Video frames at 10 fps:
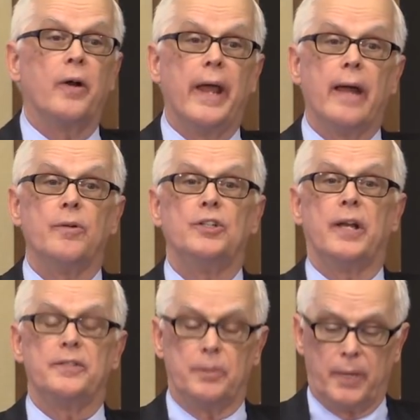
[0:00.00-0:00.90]
on
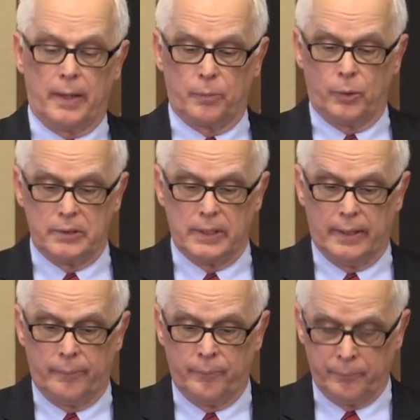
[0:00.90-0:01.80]
average as the bottom quintile.